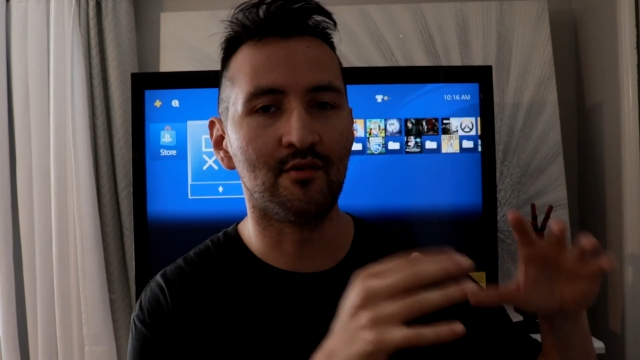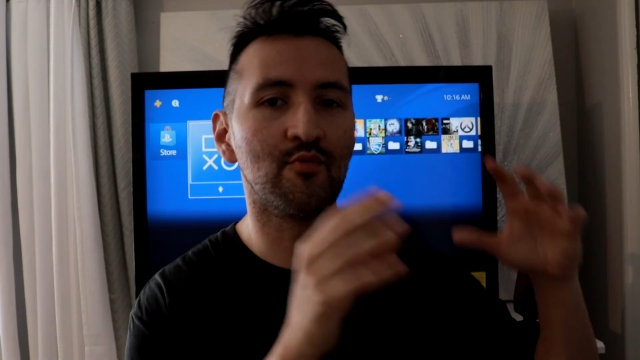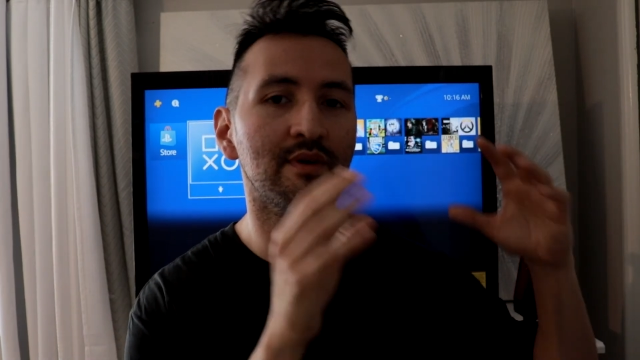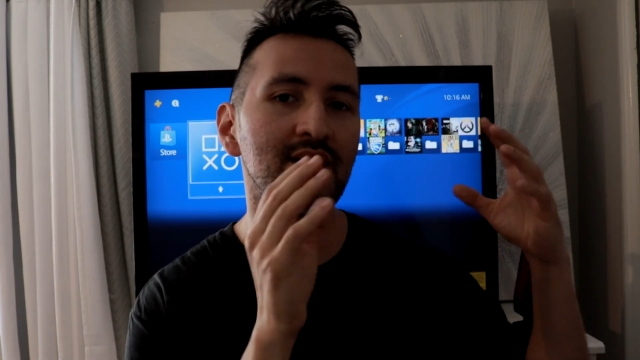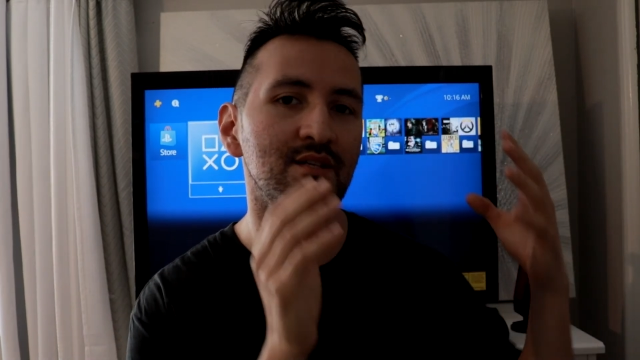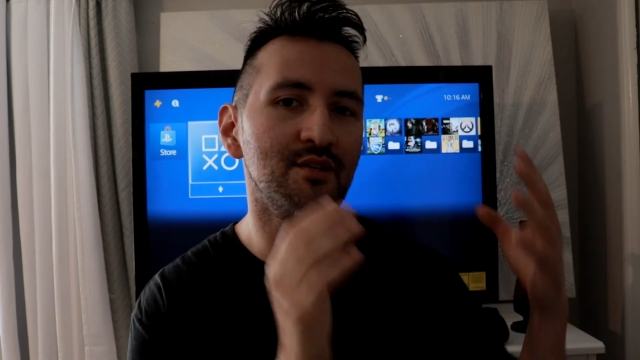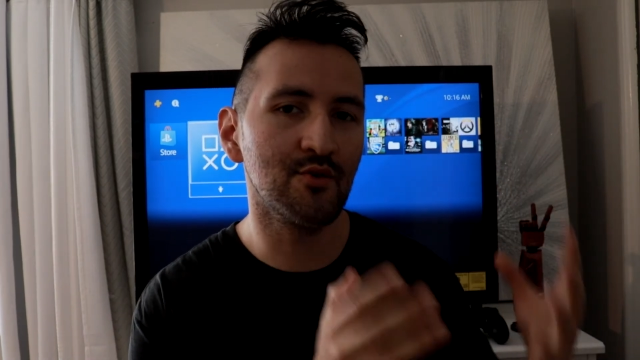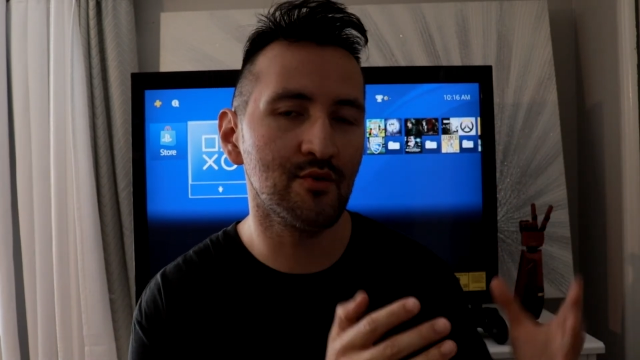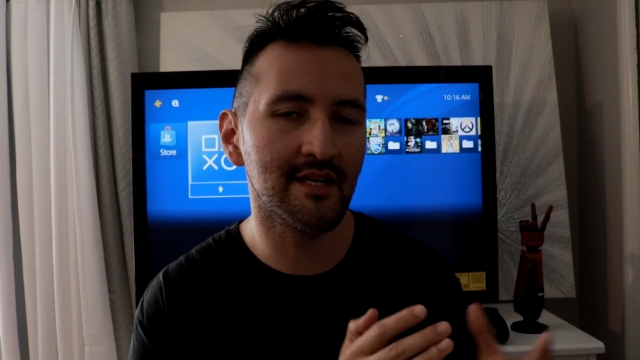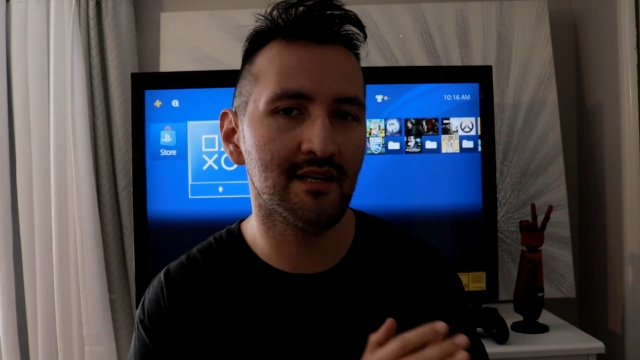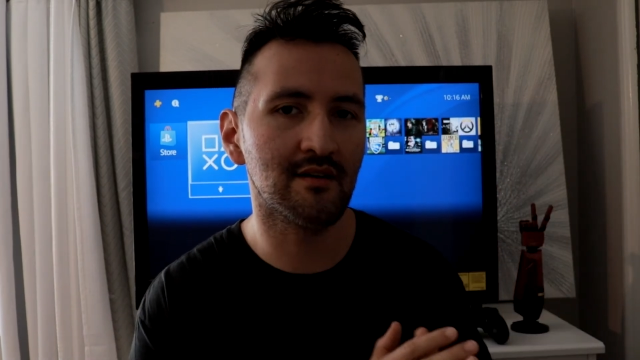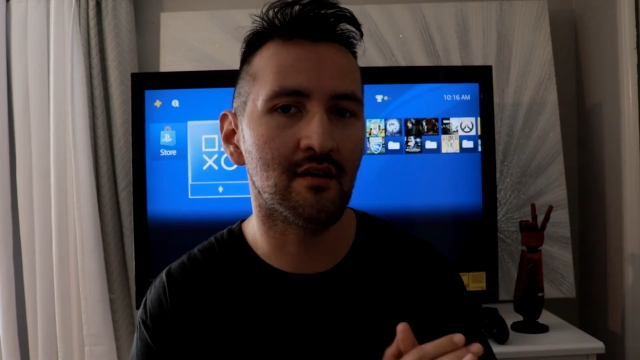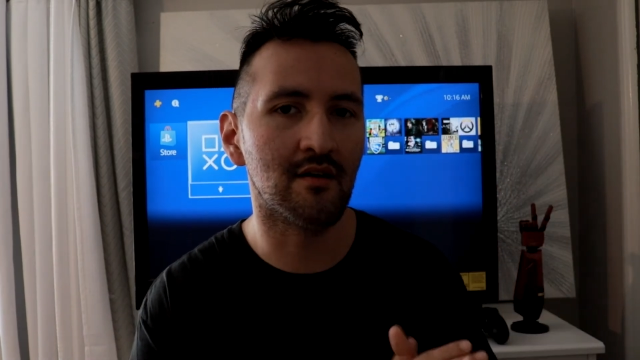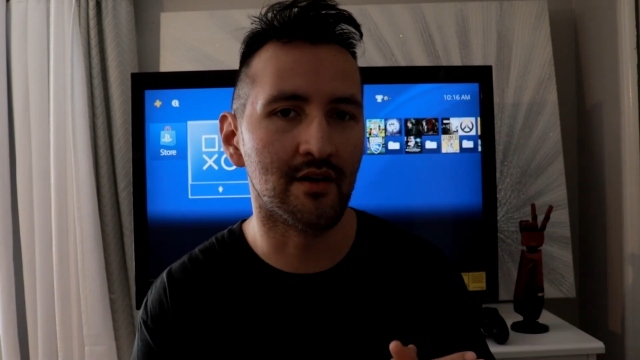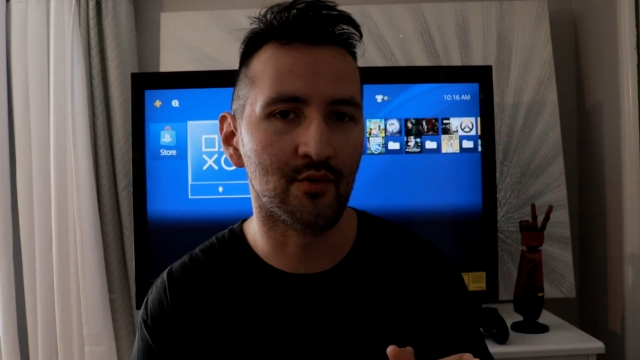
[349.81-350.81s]
We do
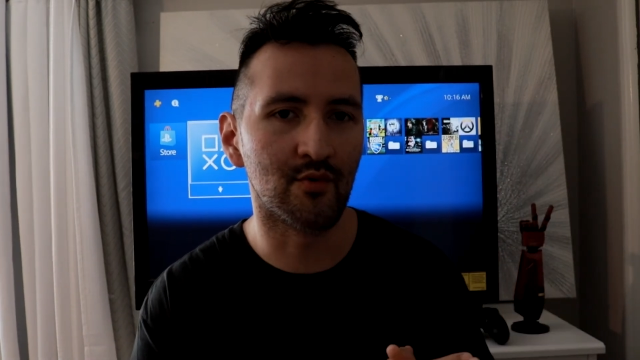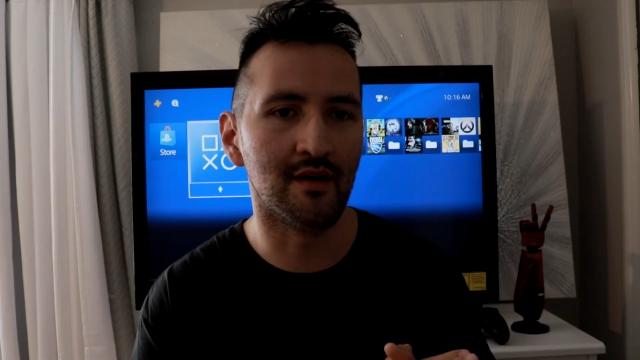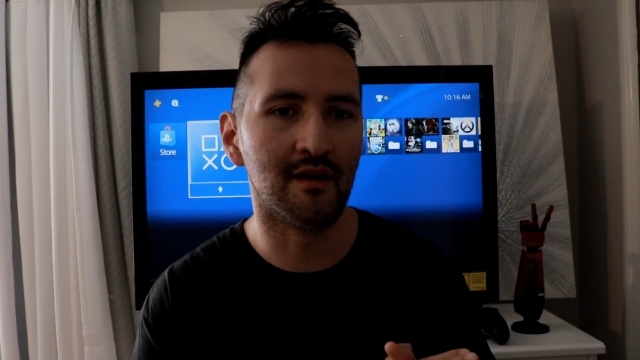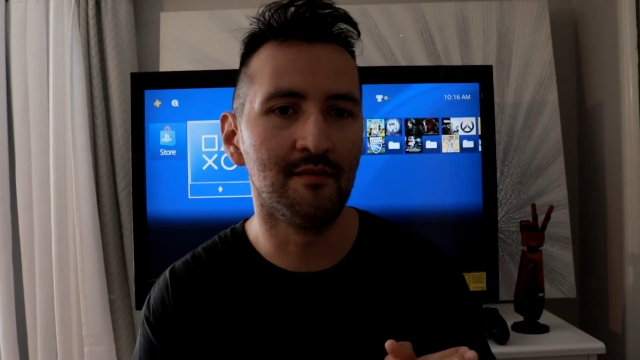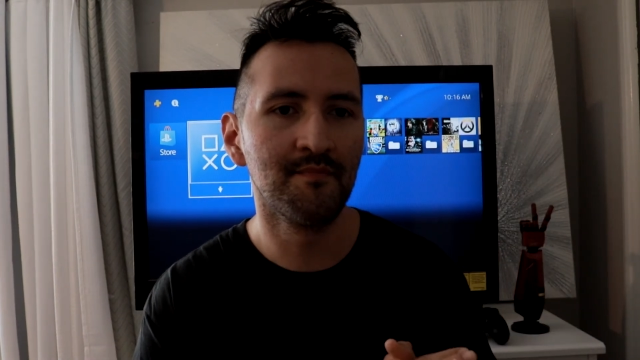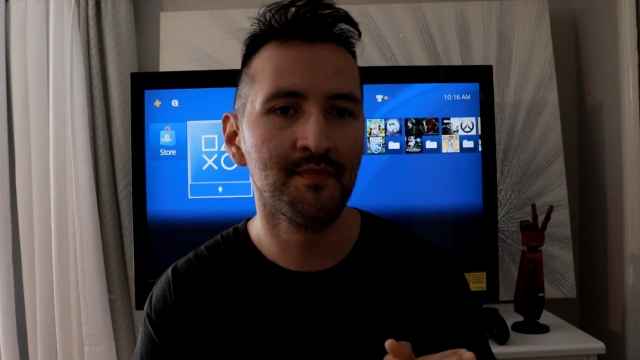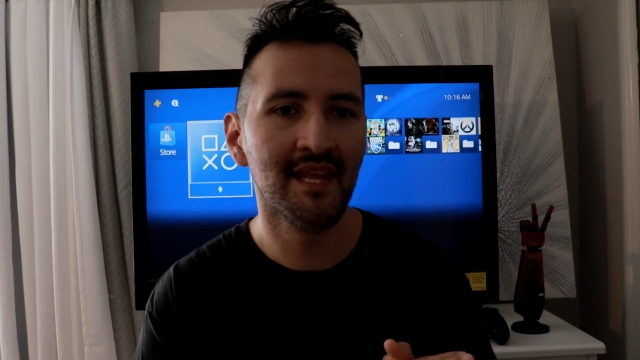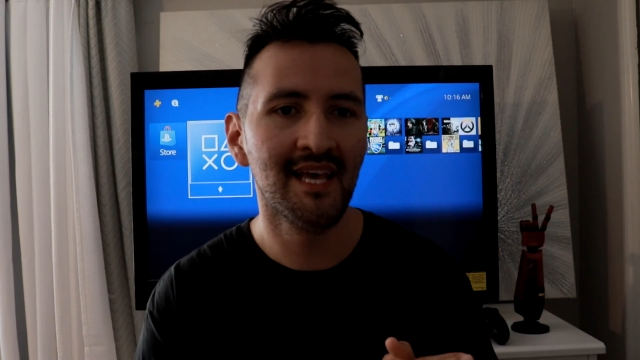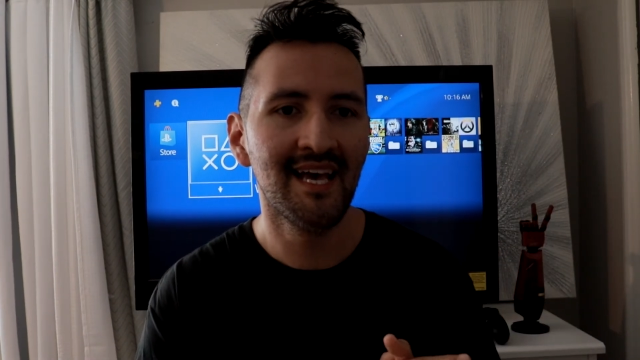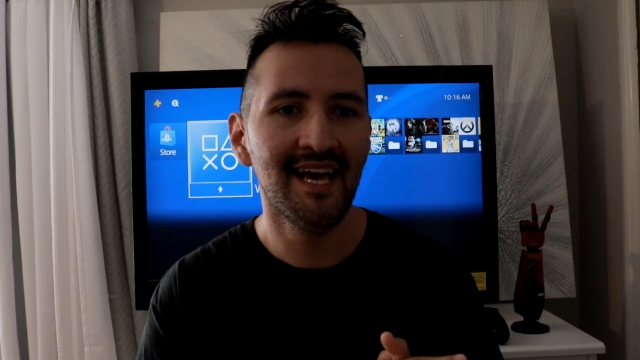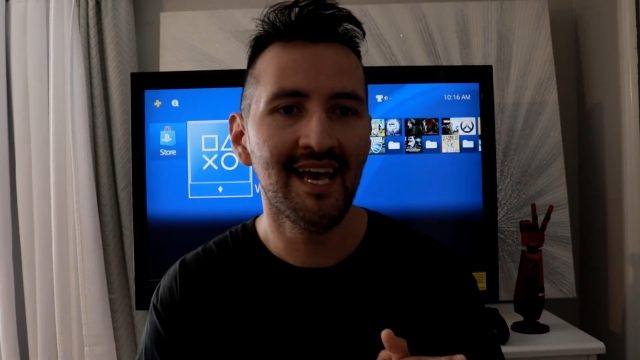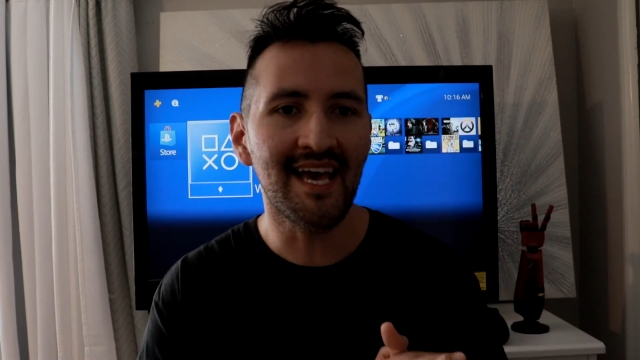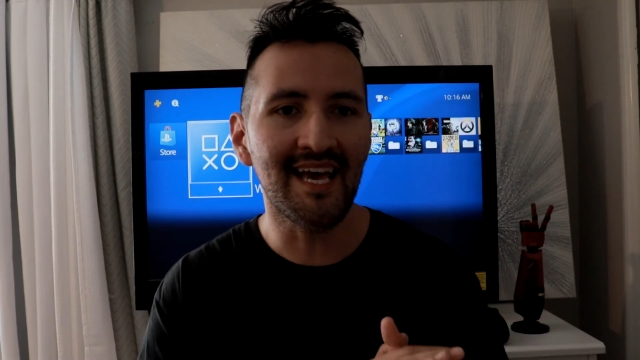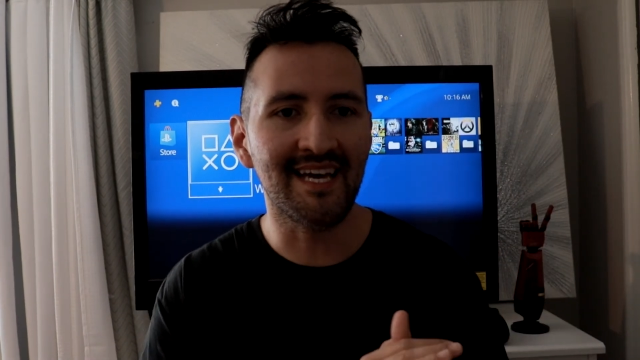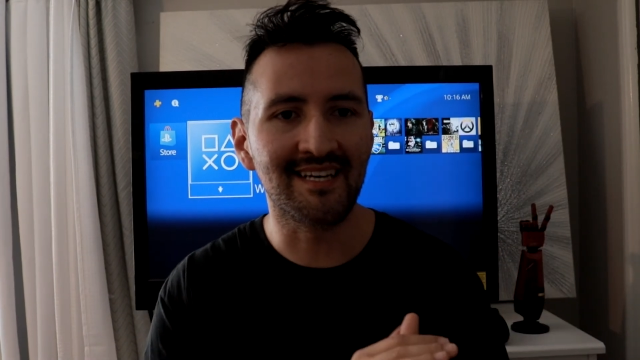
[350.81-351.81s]
need hardware,
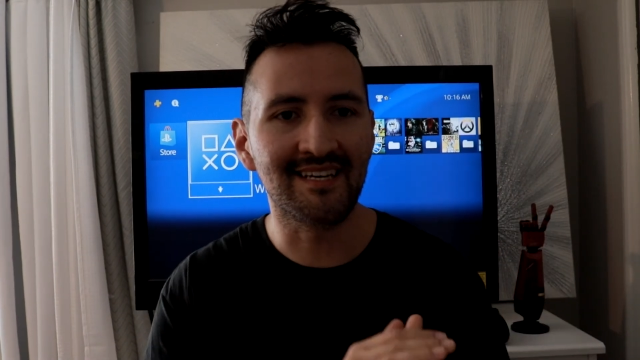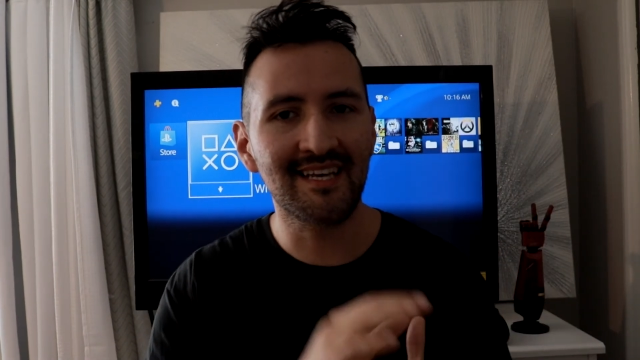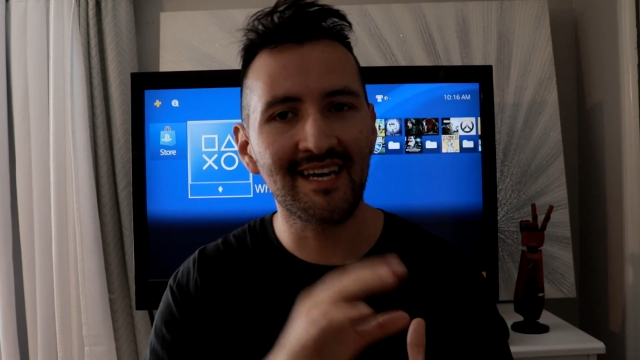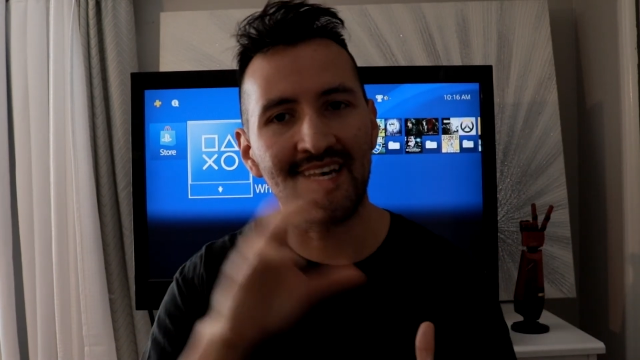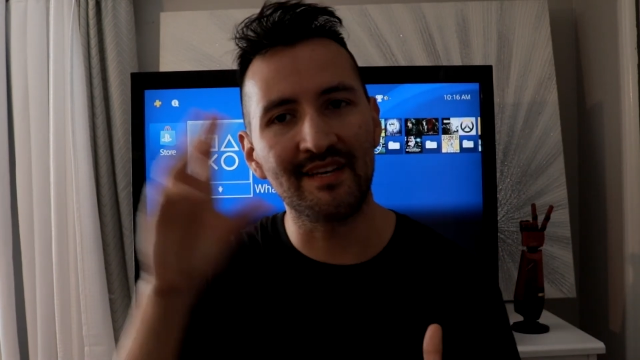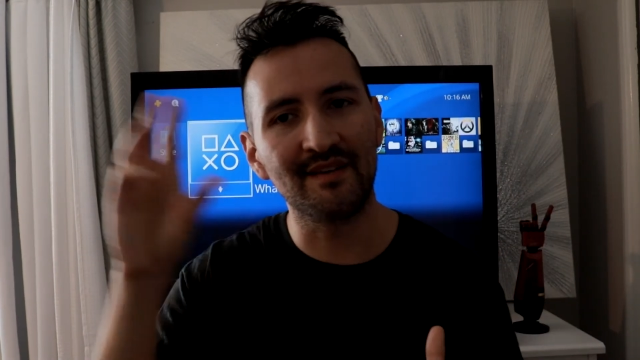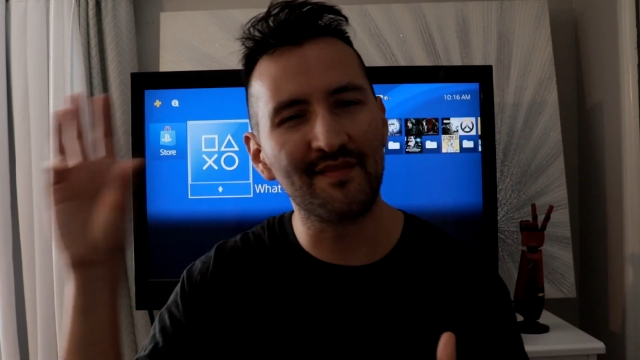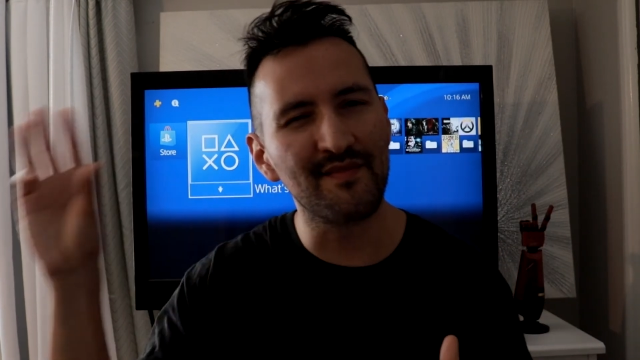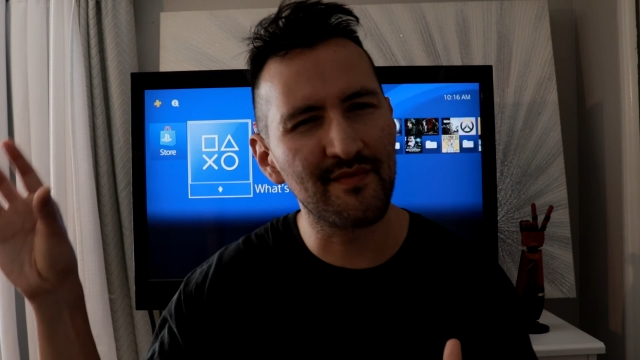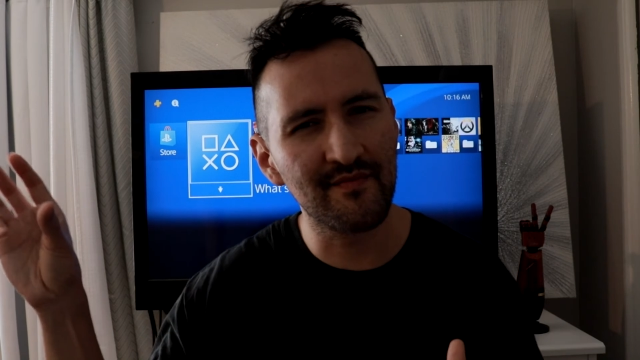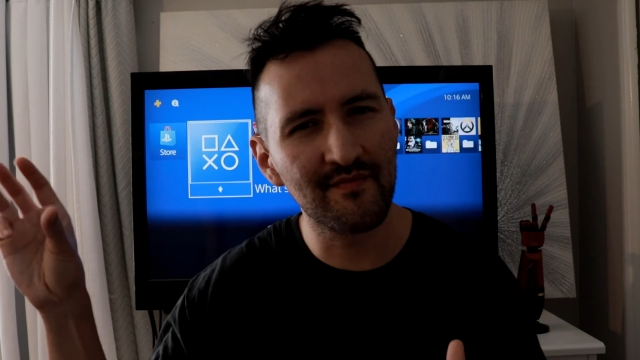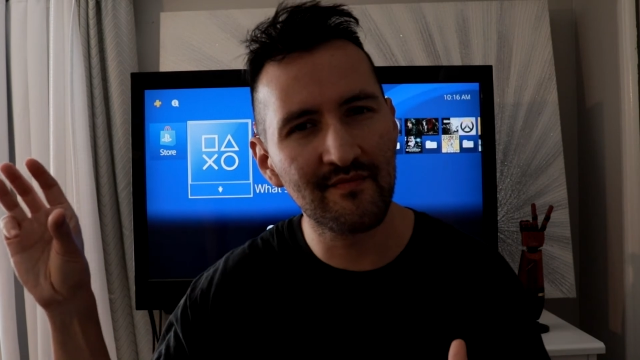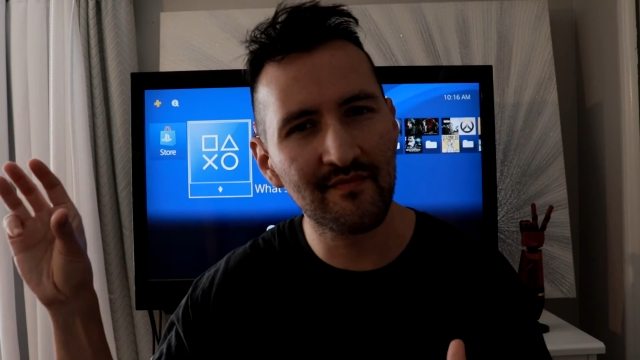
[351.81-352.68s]
and kind of